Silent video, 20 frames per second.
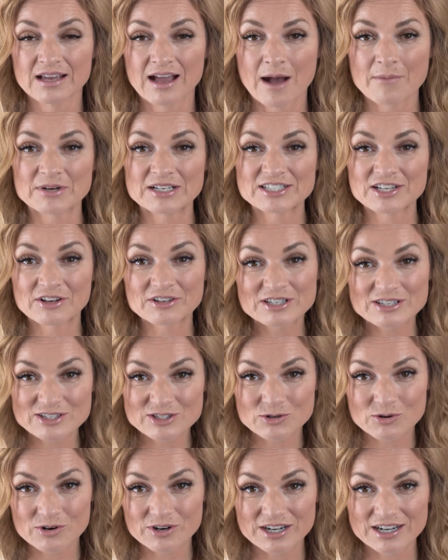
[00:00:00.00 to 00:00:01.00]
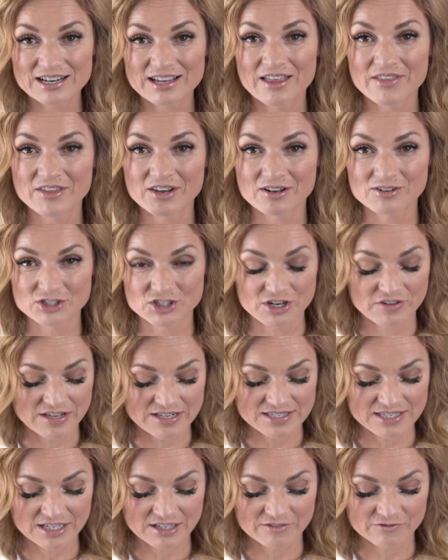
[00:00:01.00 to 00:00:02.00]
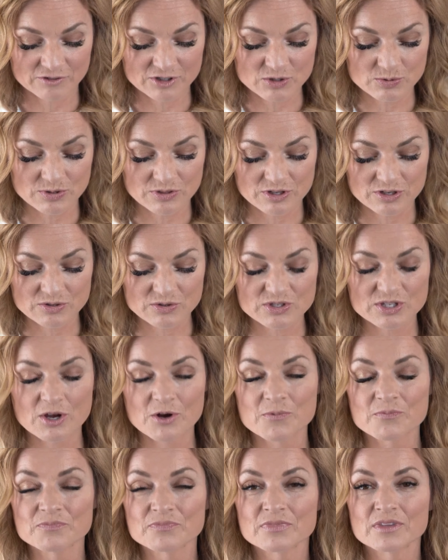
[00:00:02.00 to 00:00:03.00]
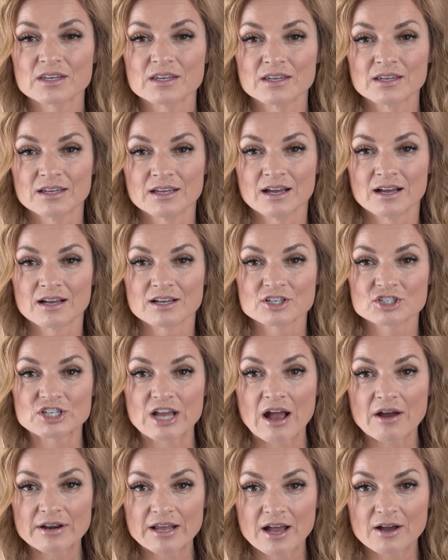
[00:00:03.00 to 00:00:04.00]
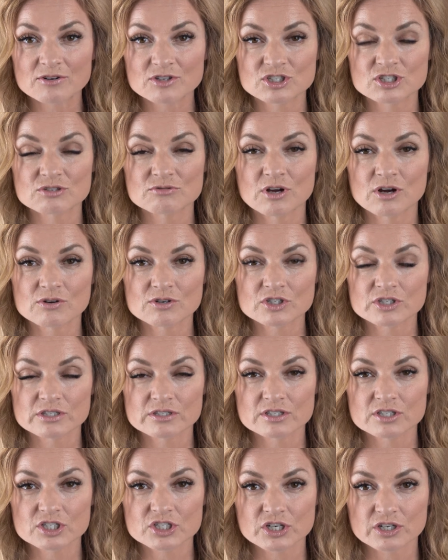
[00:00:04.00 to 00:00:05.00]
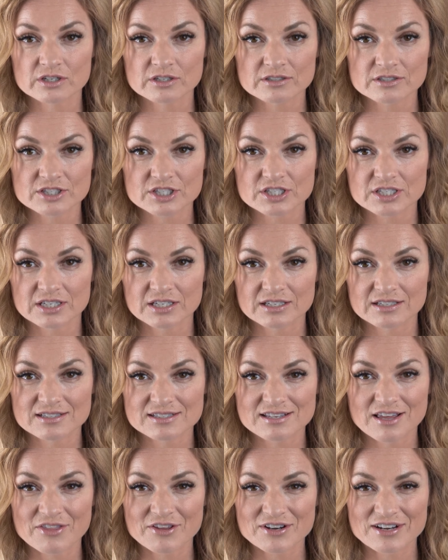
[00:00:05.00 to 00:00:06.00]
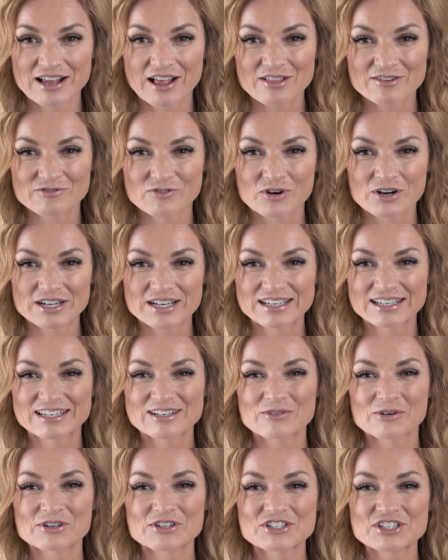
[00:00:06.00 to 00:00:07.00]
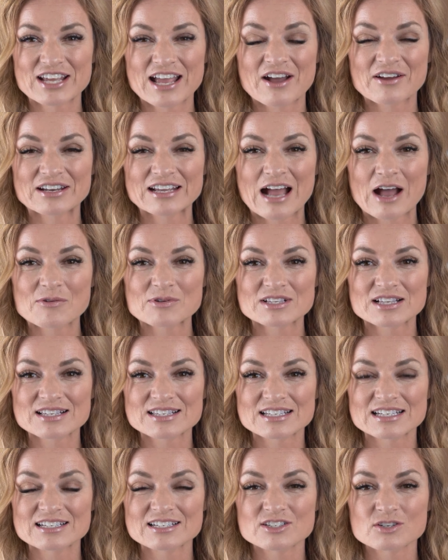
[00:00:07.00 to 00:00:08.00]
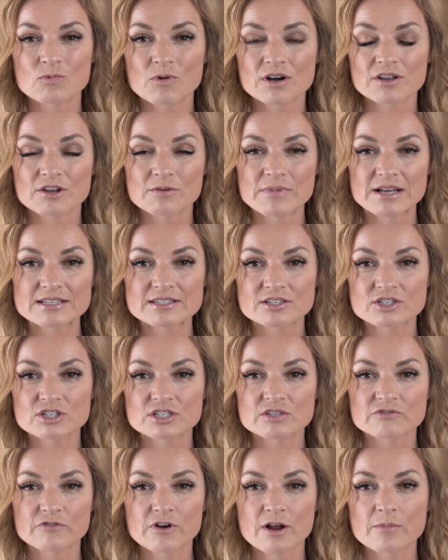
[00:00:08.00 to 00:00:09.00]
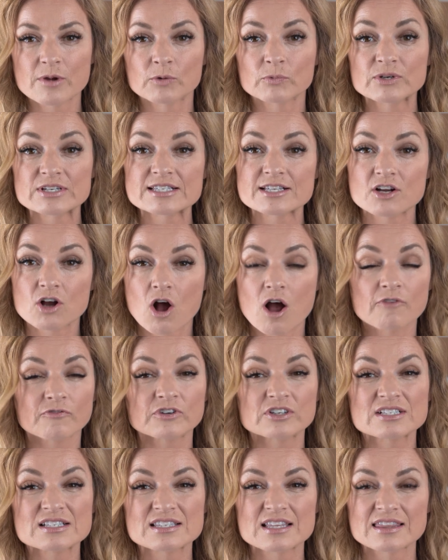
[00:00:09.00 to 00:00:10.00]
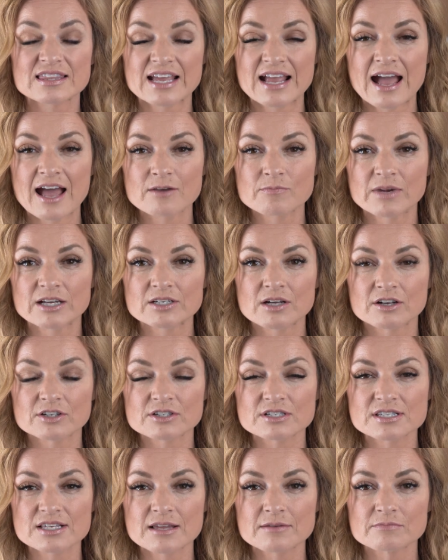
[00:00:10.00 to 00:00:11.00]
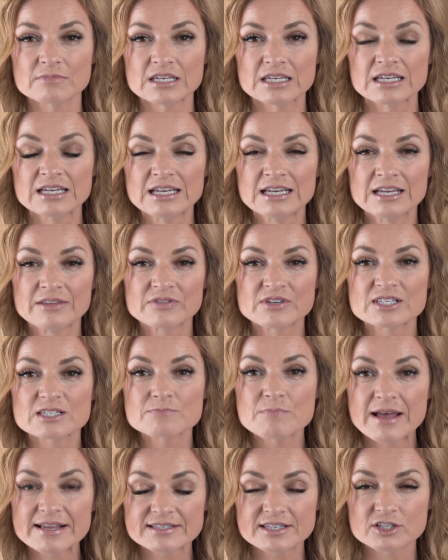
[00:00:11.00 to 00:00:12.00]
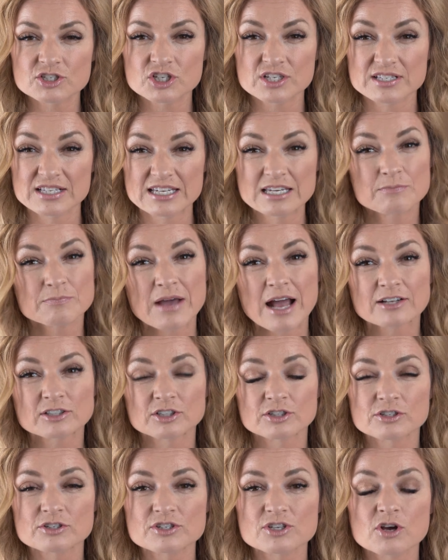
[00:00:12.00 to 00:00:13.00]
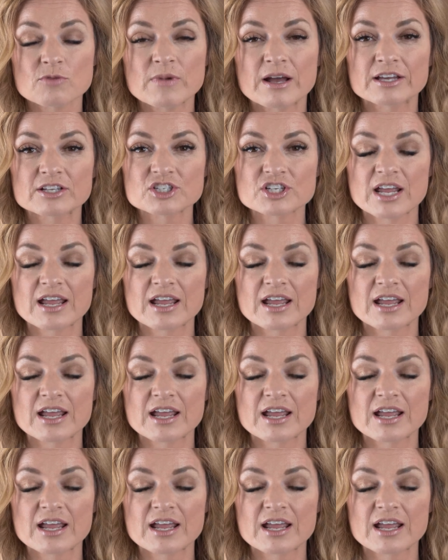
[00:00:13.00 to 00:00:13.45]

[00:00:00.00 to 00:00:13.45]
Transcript: I'm going to tell you a story, and then I'll share that second verse with you. So shout out to Oceans Church in Southern California in Orange County. I was listening to one of their messages from a recent conference that they had. My daughter sent me this message because it impacted her so much.